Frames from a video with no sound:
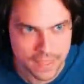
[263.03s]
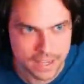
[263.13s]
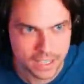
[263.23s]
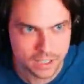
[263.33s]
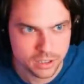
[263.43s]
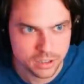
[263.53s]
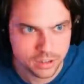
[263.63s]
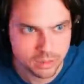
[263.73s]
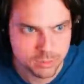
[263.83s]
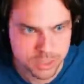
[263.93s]
that kill.
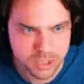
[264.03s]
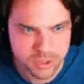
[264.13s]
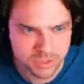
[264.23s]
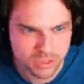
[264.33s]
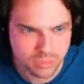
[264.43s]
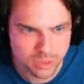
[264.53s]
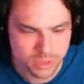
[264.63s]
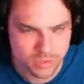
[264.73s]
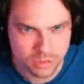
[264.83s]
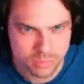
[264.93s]
Beautiful, beautiful,